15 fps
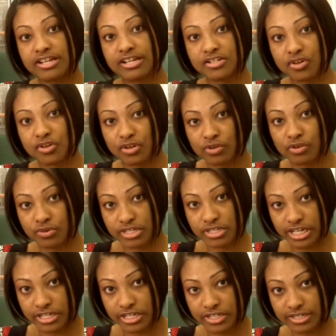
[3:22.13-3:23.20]
and external
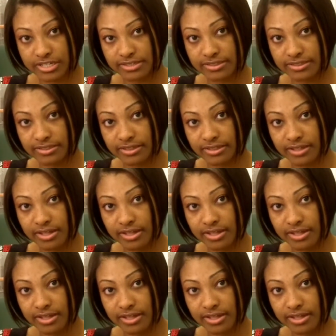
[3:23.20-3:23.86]
rotation,